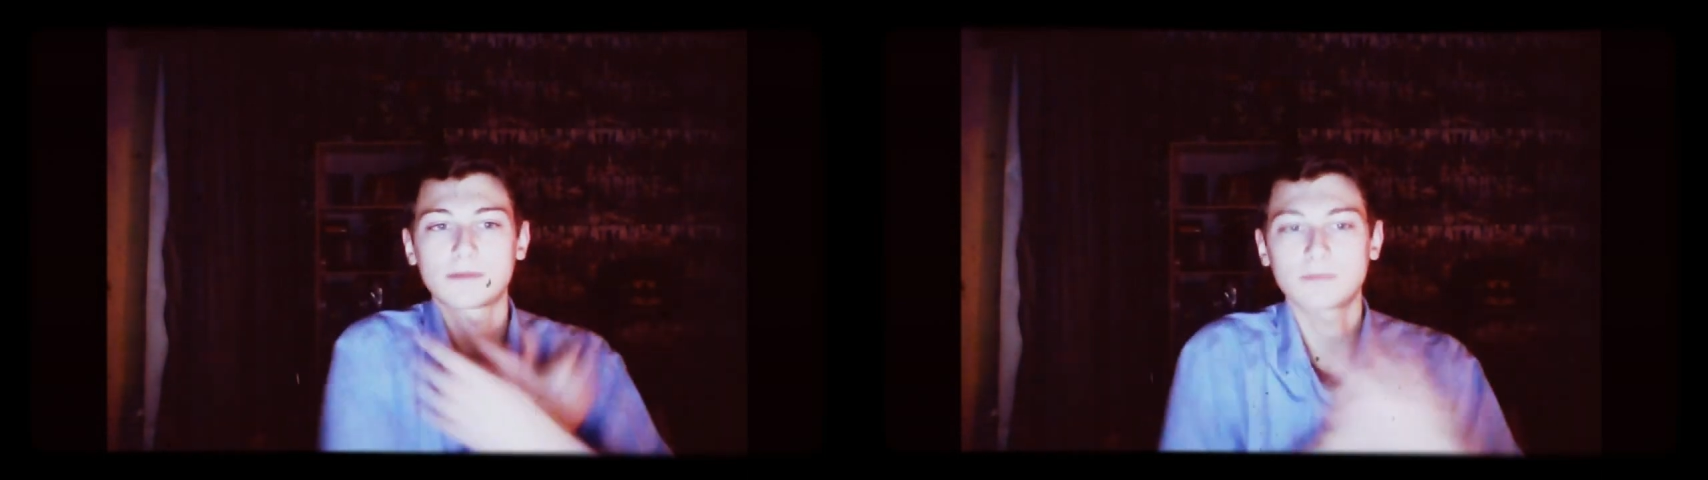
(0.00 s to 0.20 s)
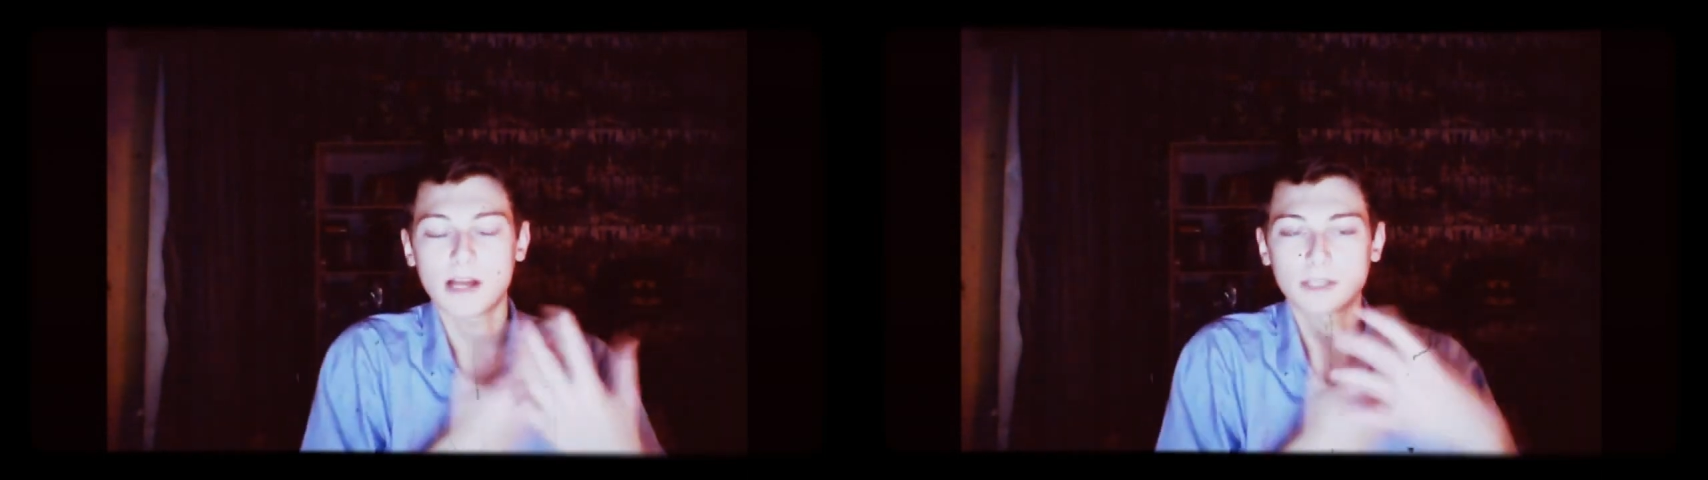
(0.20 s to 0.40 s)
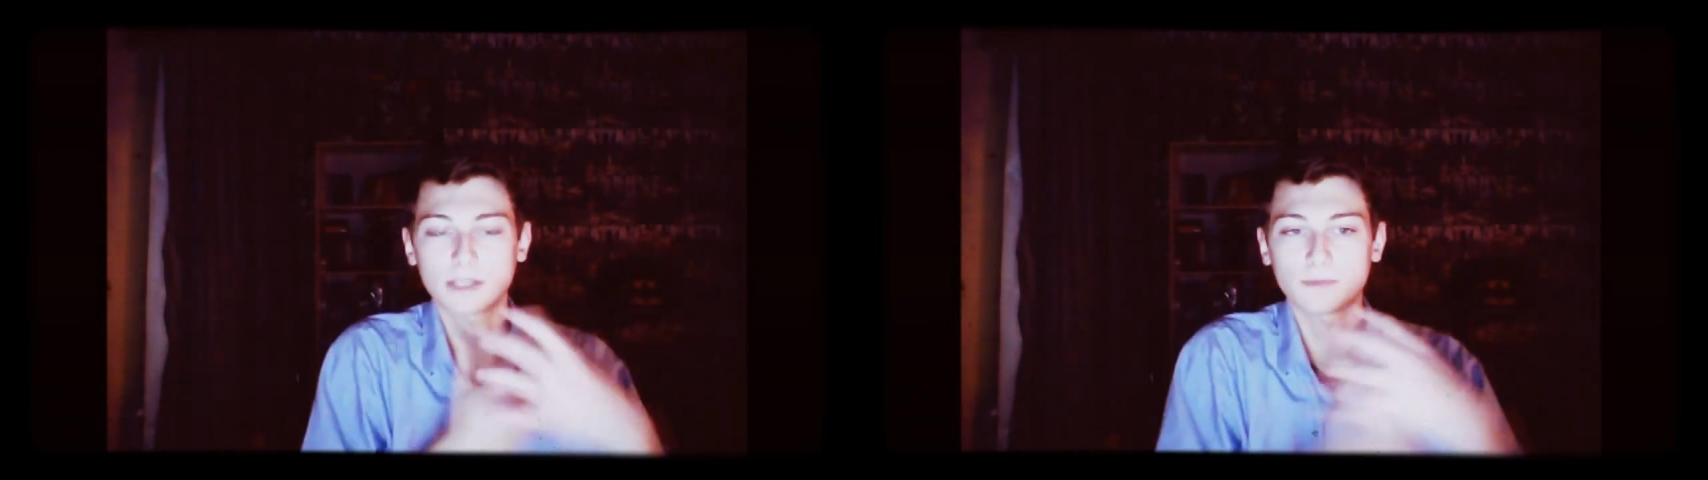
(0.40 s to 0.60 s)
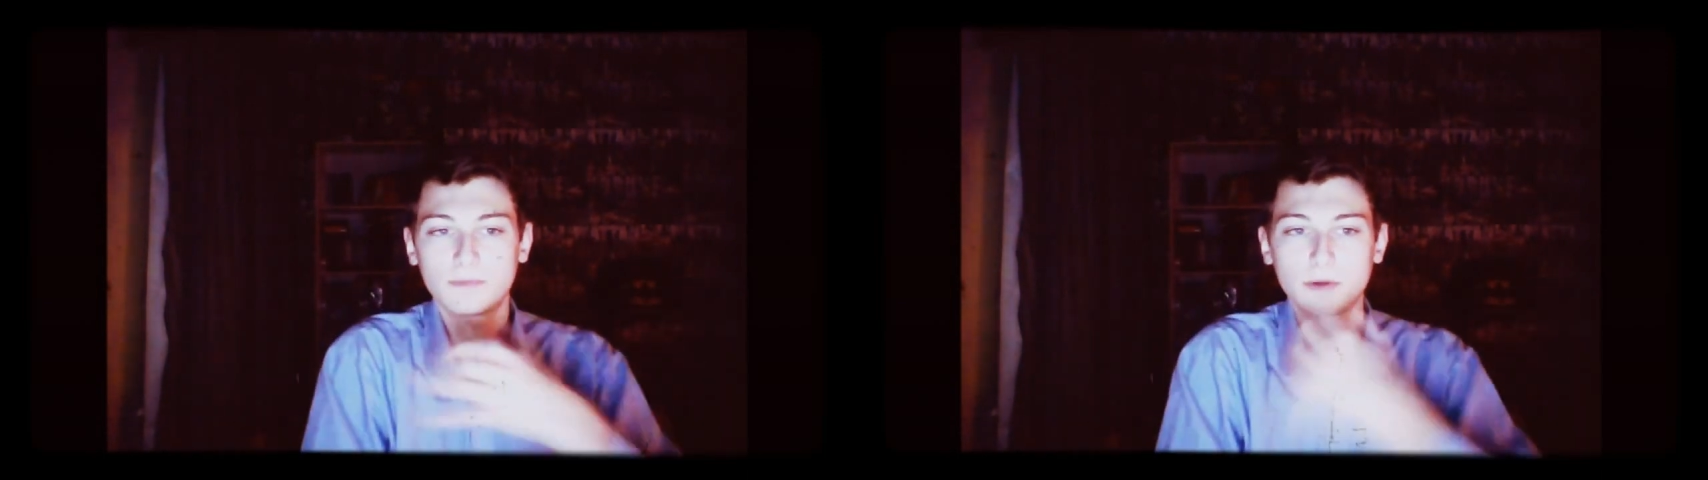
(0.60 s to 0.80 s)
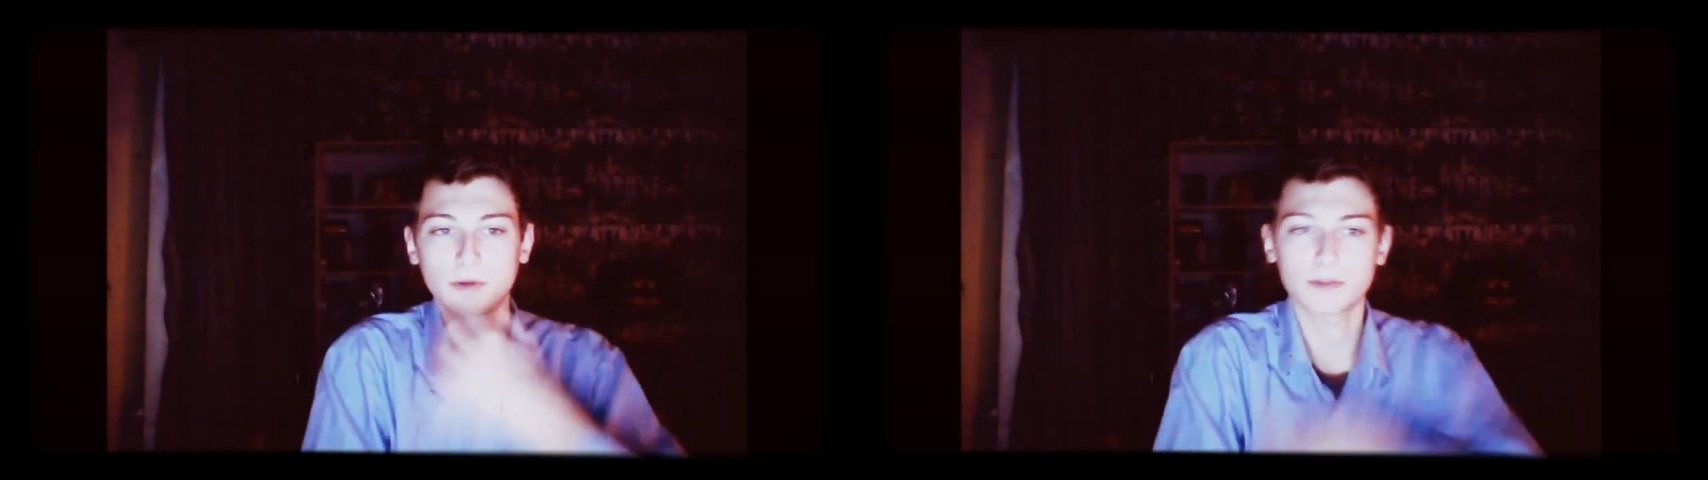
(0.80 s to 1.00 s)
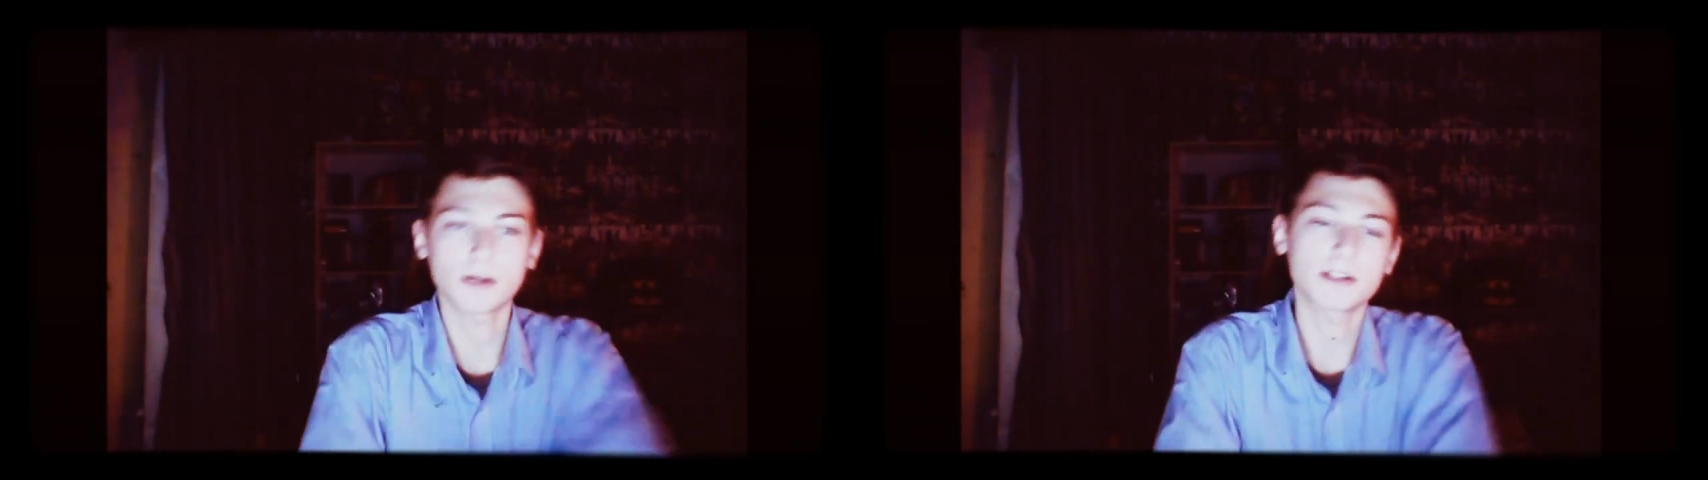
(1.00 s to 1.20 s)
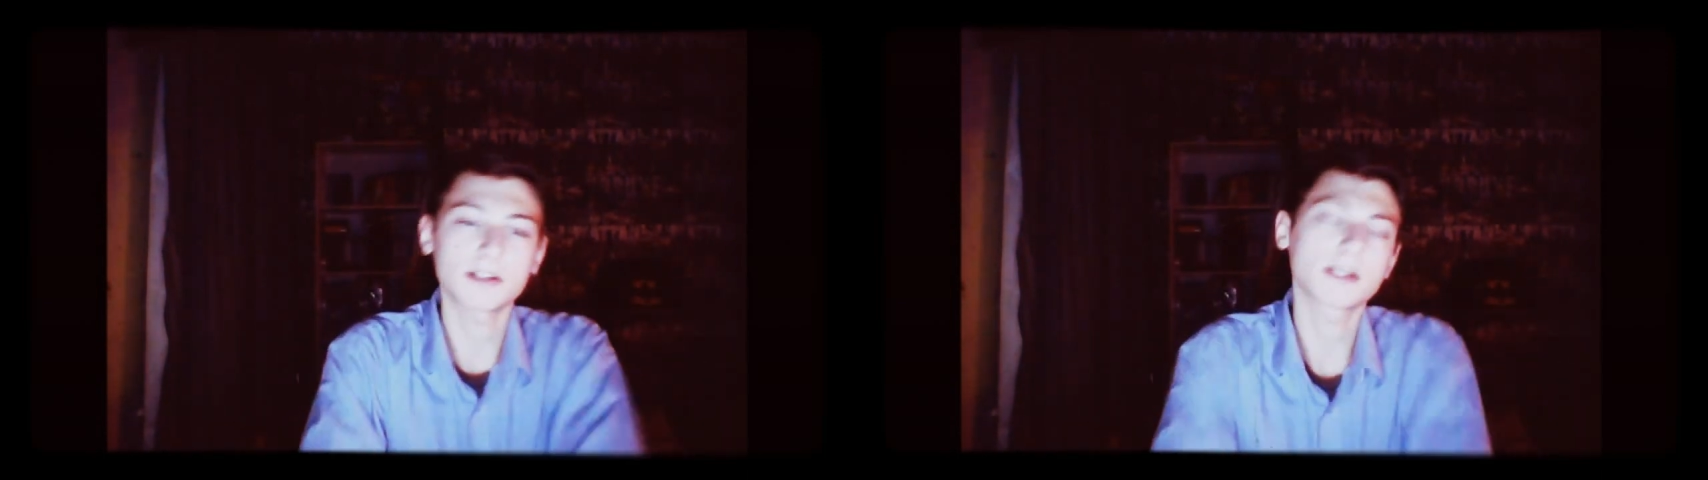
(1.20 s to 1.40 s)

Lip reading: Ash both sides.